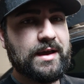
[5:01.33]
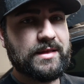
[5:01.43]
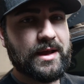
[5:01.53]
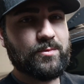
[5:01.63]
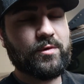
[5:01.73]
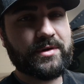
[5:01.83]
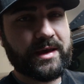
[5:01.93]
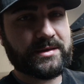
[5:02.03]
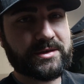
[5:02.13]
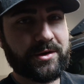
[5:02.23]
and then we'll
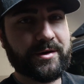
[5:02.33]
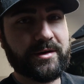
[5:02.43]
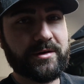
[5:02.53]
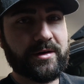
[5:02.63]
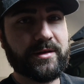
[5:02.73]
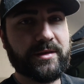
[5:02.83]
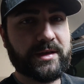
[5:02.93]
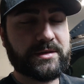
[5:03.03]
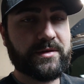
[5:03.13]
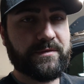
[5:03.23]
get started on
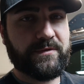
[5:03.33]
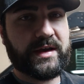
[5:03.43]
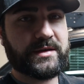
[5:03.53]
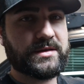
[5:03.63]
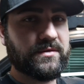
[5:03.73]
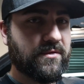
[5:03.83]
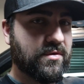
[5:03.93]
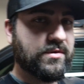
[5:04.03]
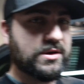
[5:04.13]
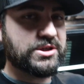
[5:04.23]
this fix for the